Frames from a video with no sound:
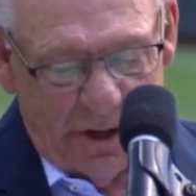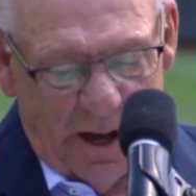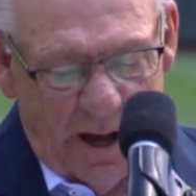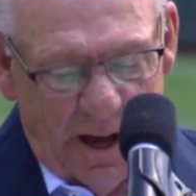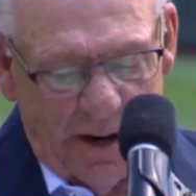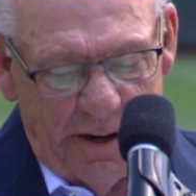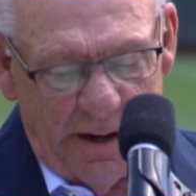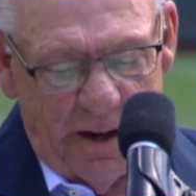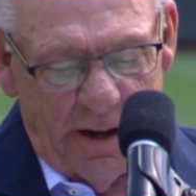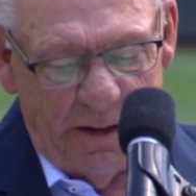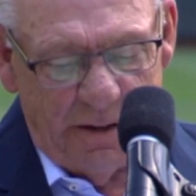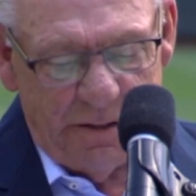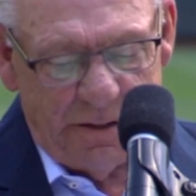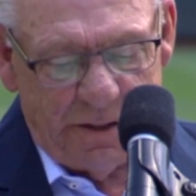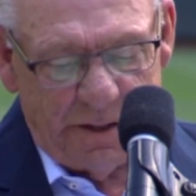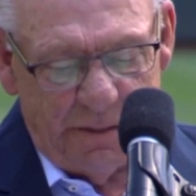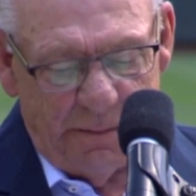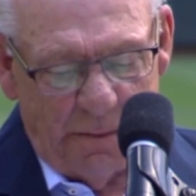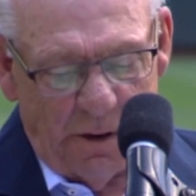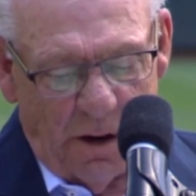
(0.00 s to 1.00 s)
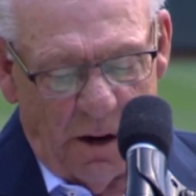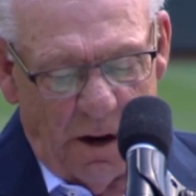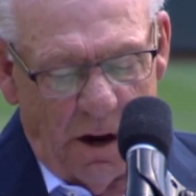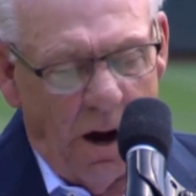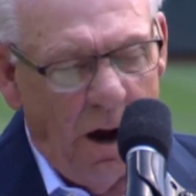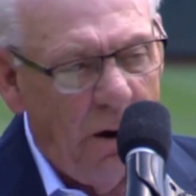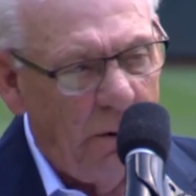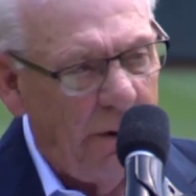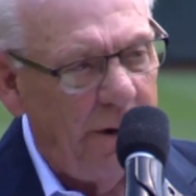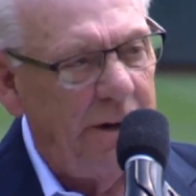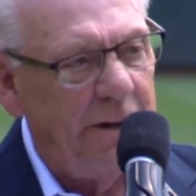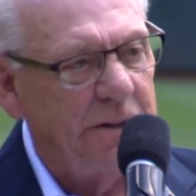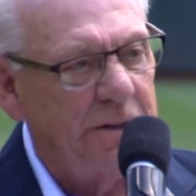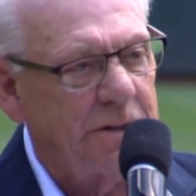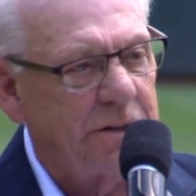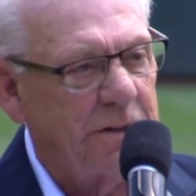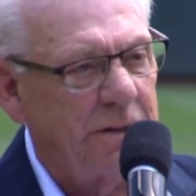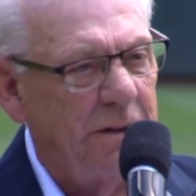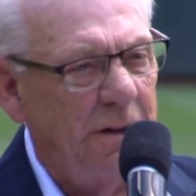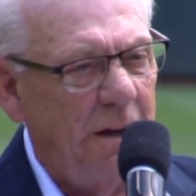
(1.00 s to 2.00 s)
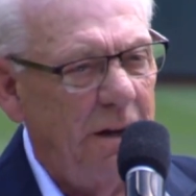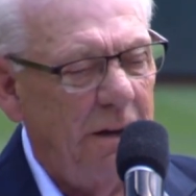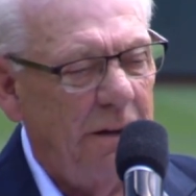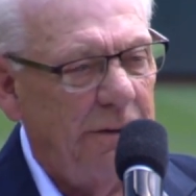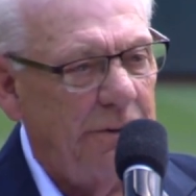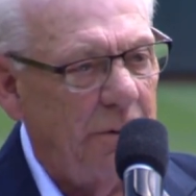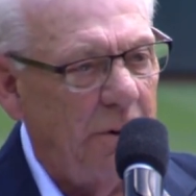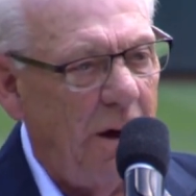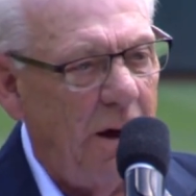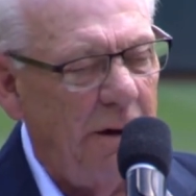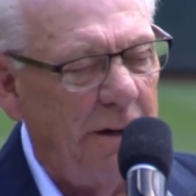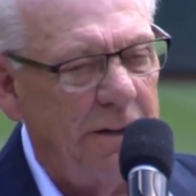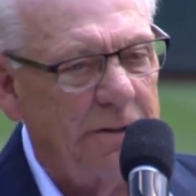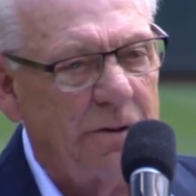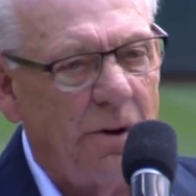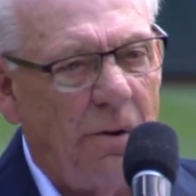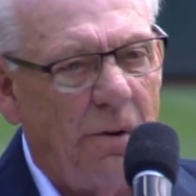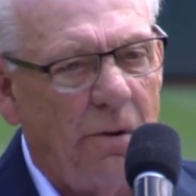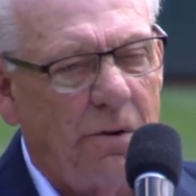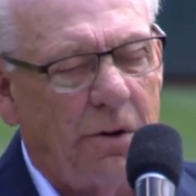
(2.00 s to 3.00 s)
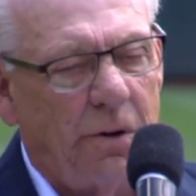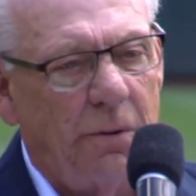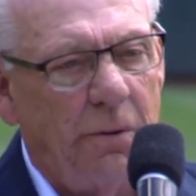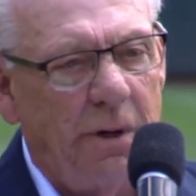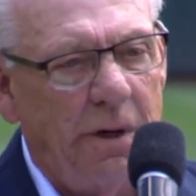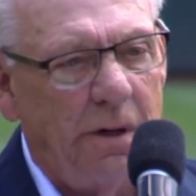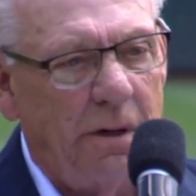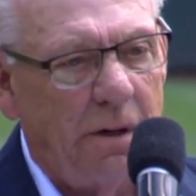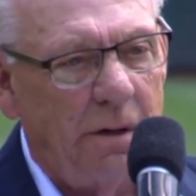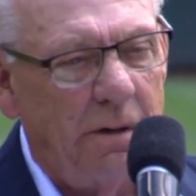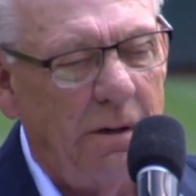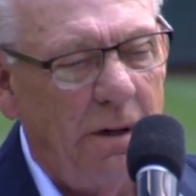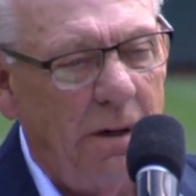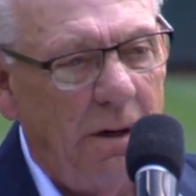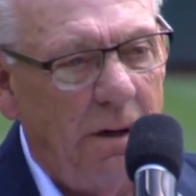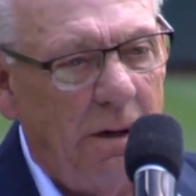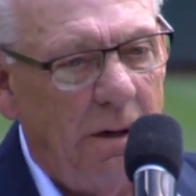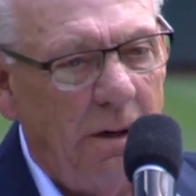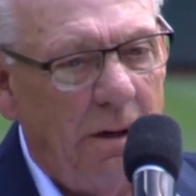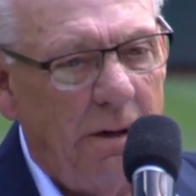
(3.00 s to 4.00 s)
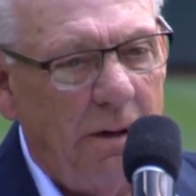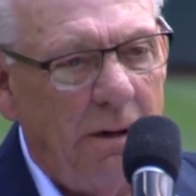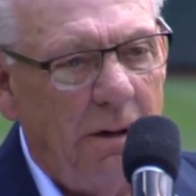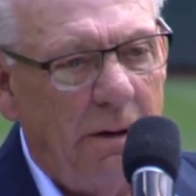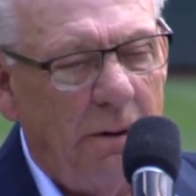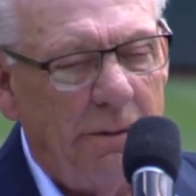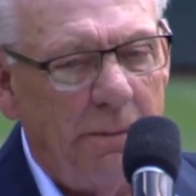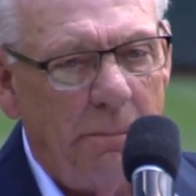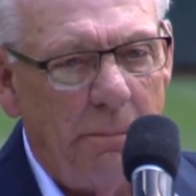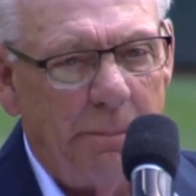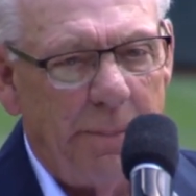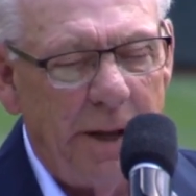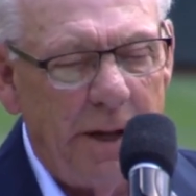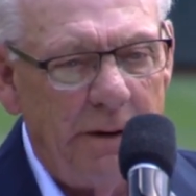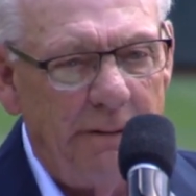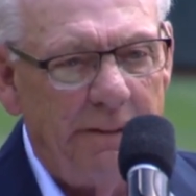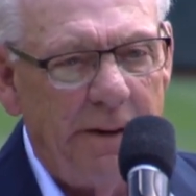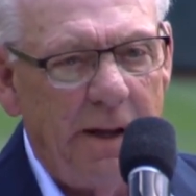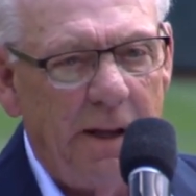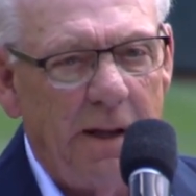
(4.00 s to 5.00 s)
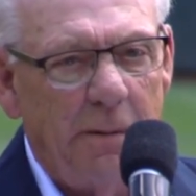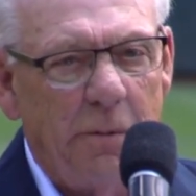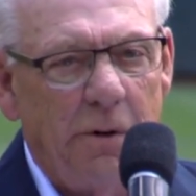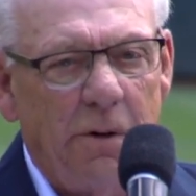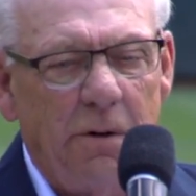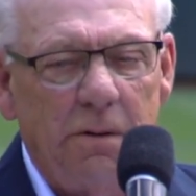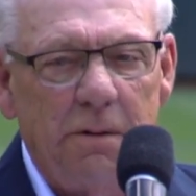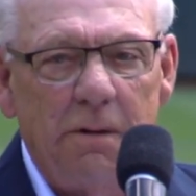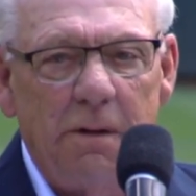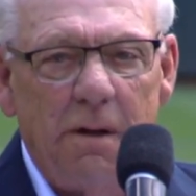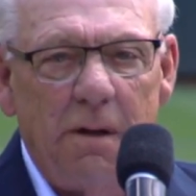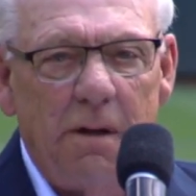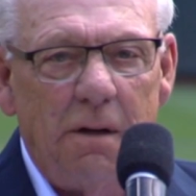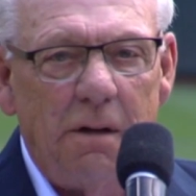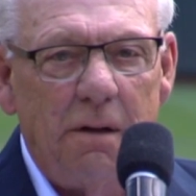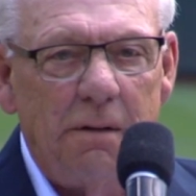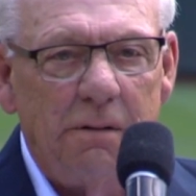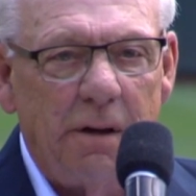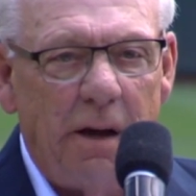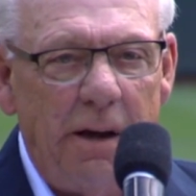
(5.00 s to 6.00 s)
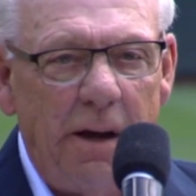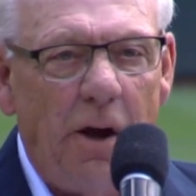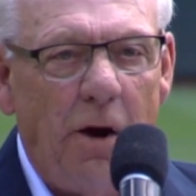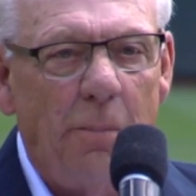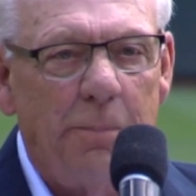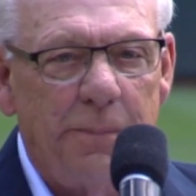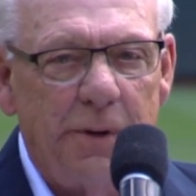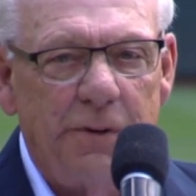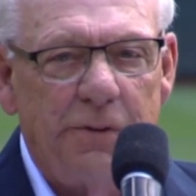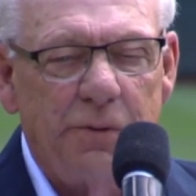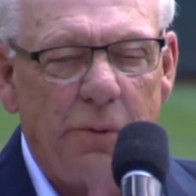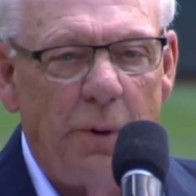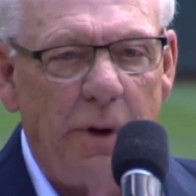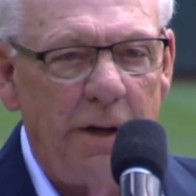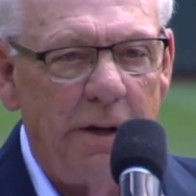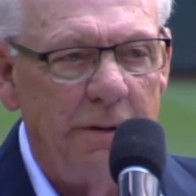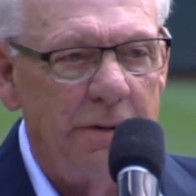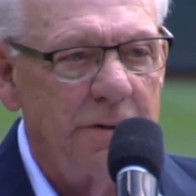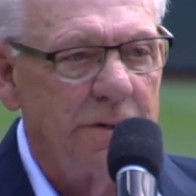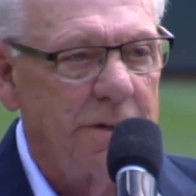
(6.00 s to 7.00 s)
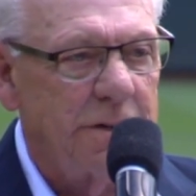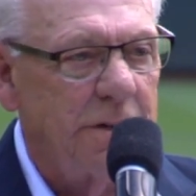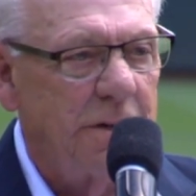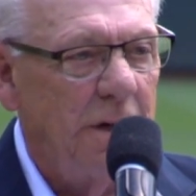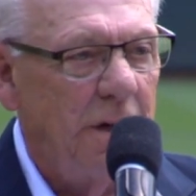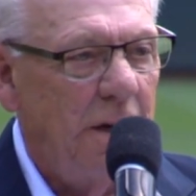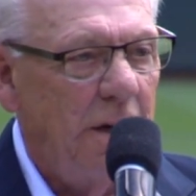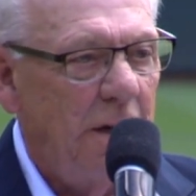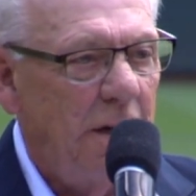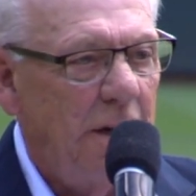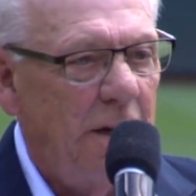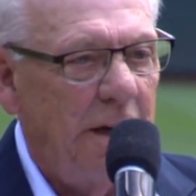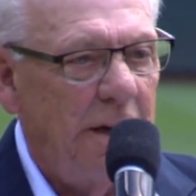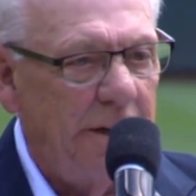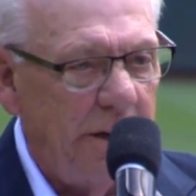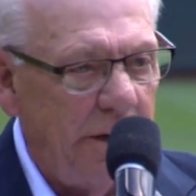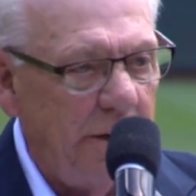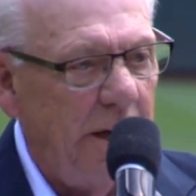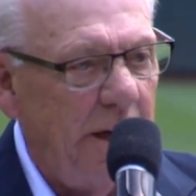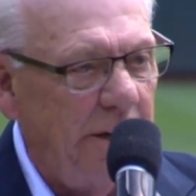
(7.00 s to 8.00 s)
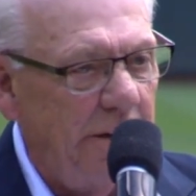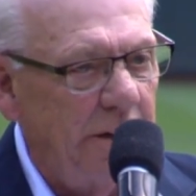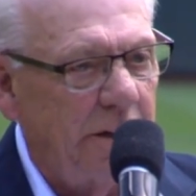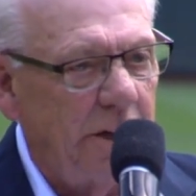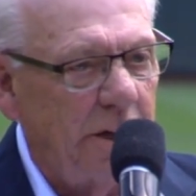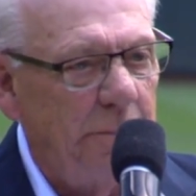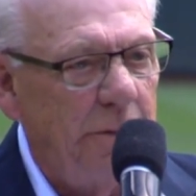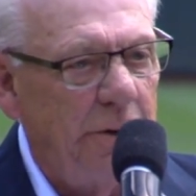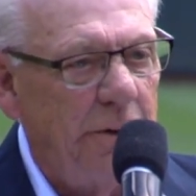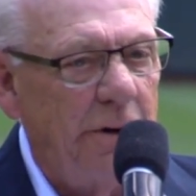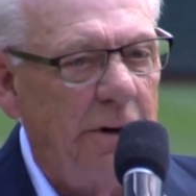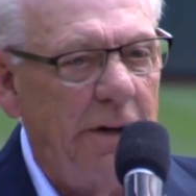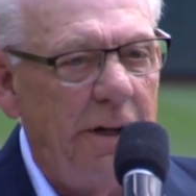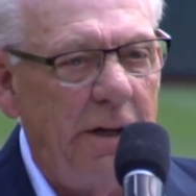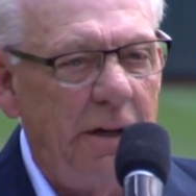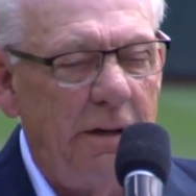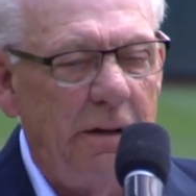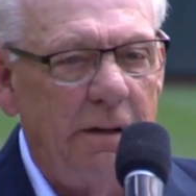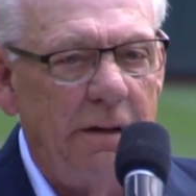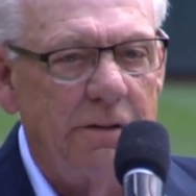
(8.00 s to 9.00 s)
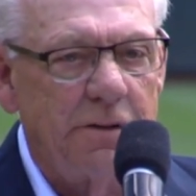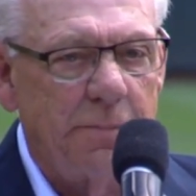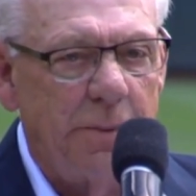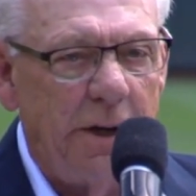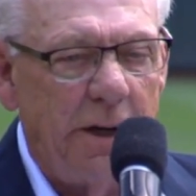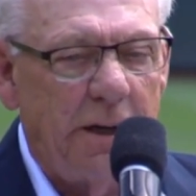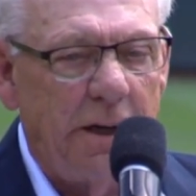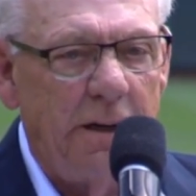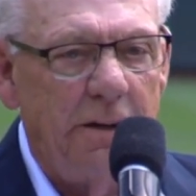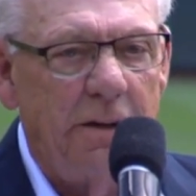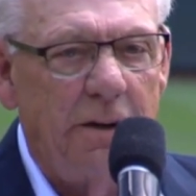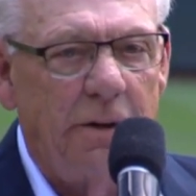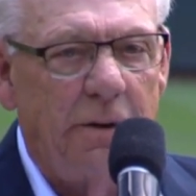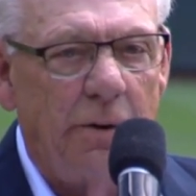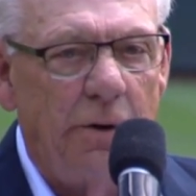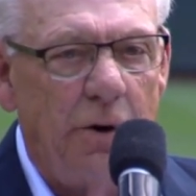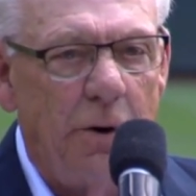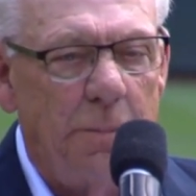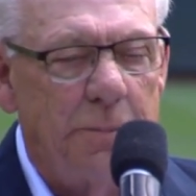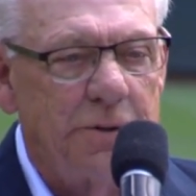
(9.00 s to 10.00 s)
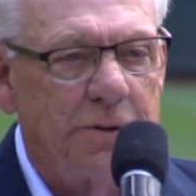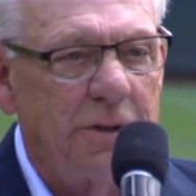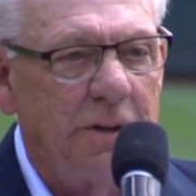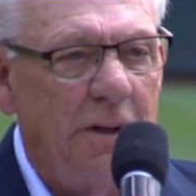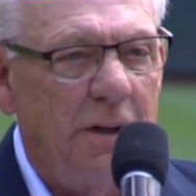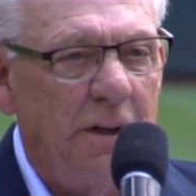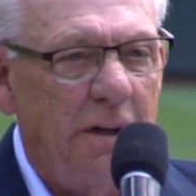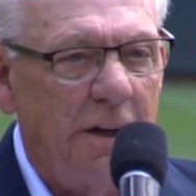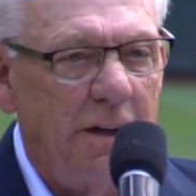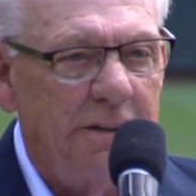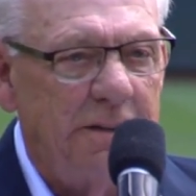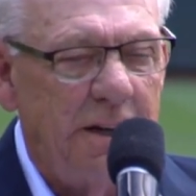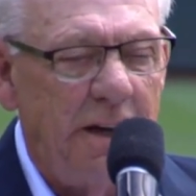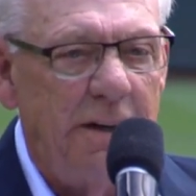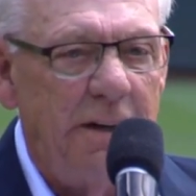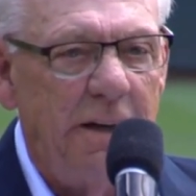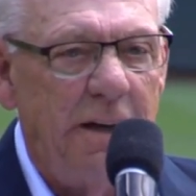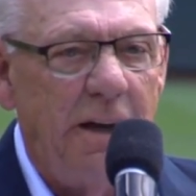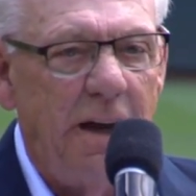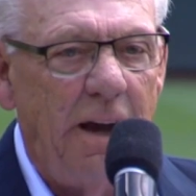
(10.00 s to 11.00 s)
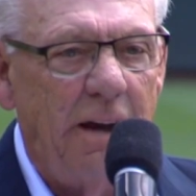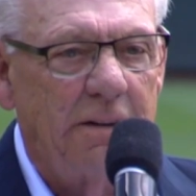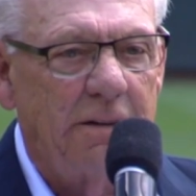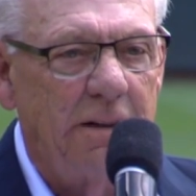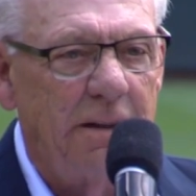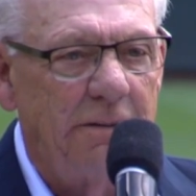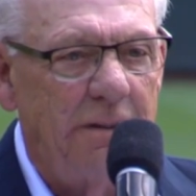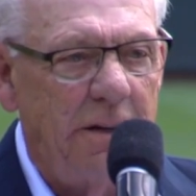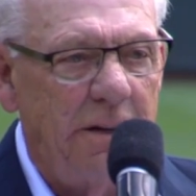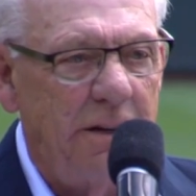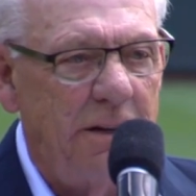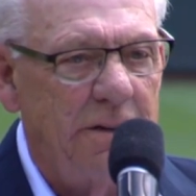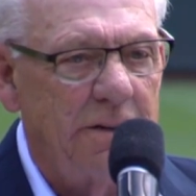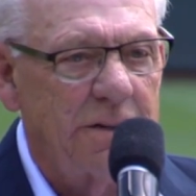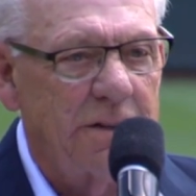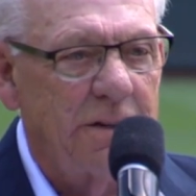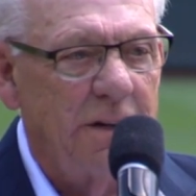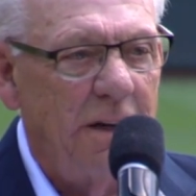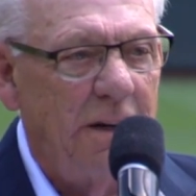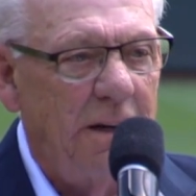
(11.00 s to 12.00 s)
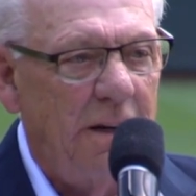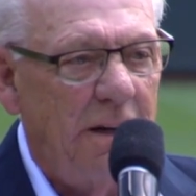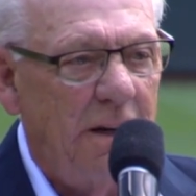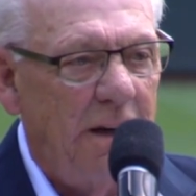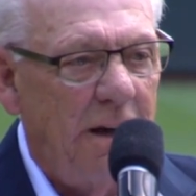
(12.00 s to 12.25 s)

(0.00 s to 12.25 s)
John has always, throughout his whole career, been available to help the twins in the in the community, speaking to groups, attending activities,